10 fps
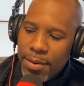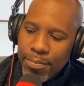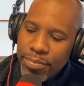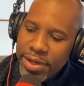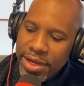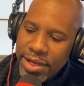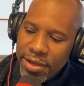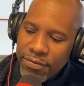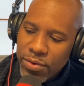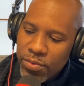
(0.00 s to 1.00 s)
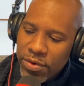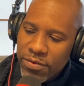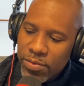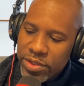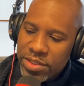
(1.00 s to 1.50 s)
But if
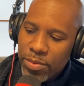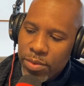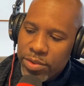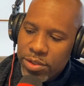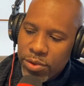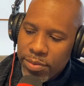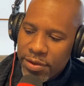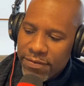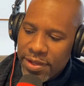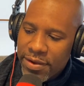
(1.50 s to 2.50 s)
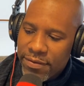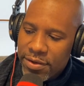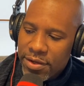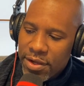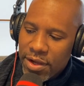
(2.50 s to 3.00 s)
you're with someone with a little bit of
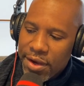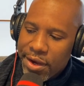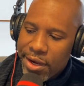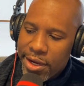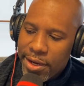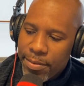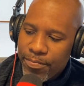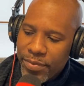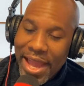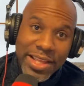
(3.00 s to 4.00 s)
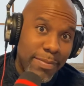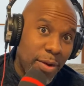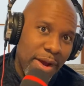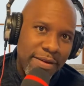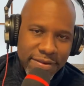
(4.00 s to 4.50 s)
flavor, as my
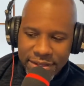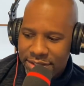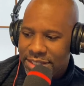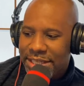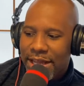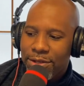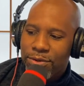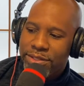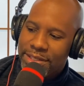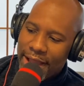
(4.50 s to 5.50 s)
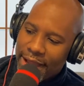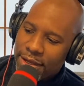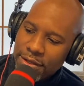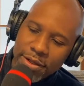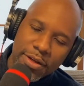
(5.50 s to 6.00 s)
wife is, she's got a little
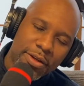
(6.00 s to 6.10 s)
style.